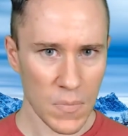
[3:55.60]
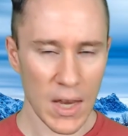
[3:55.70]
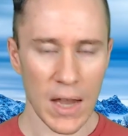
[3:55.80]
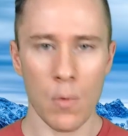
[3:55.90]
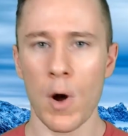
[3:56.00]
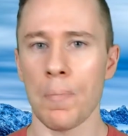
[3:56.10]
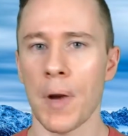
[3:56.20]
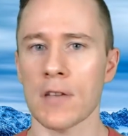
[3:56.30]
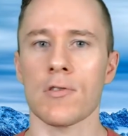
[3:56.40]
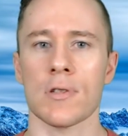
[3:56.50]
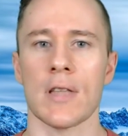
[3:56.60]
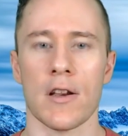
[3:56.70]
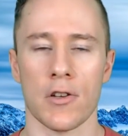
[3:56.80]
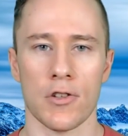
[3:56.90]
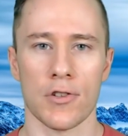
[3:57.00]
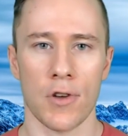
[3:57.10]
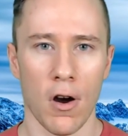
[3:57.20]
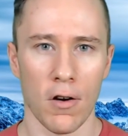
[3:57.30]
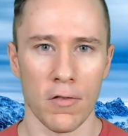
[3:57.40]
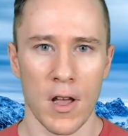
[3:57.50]
and what puzzles they could
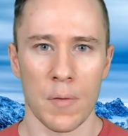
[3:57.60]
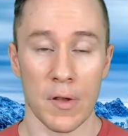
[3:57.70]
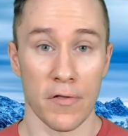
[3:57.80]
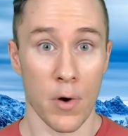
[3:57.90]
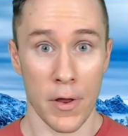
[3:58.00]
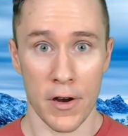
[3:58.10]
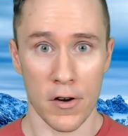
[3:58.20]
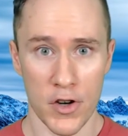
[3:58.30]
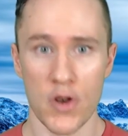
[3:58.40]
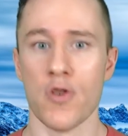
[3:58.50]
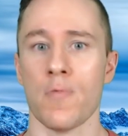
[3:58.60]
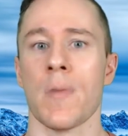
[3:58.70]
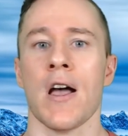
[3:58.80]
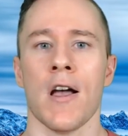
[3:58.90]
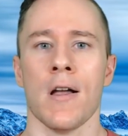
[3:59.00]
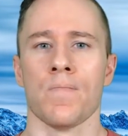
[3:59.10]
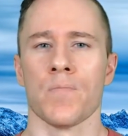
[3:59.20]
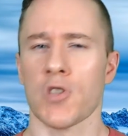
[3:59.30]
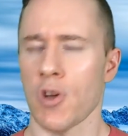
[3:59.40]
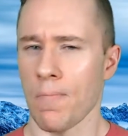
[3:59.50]
solve before their doom.
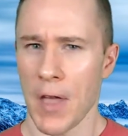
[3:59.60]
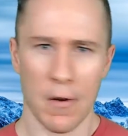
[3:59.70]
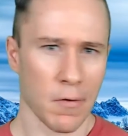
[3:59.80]
So I don't